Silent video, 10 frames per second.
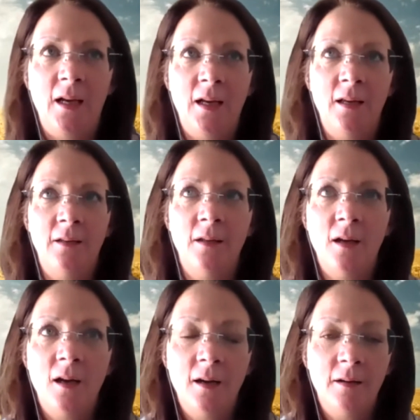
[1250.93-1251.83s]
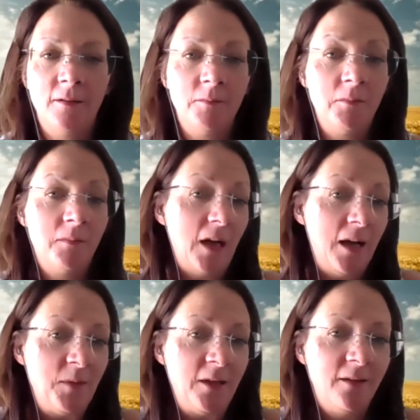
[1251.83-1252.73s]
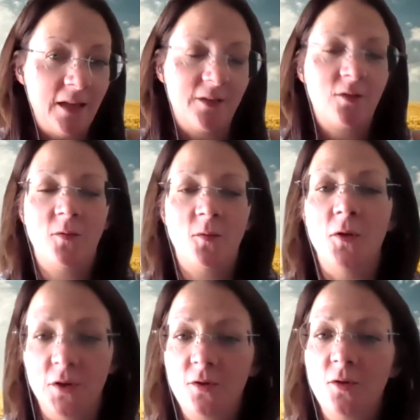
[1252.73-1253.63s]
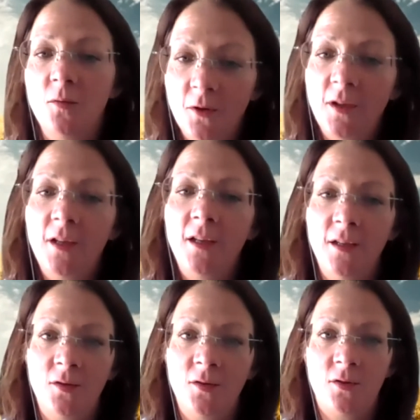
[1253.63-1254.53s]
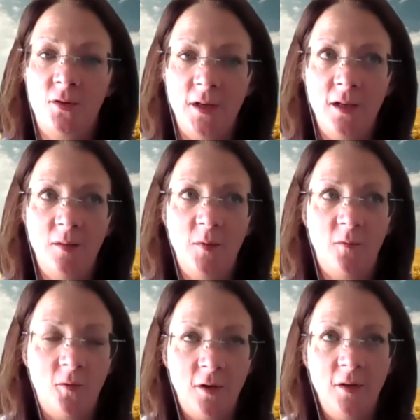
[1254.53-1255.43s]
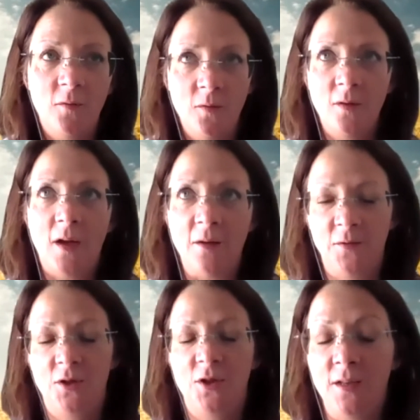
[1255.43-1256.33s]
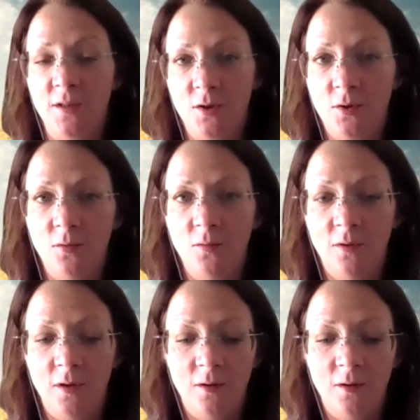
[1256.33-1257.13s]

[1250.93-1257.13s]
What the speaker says: And yes, of course. So working in industry before, if you have the chance to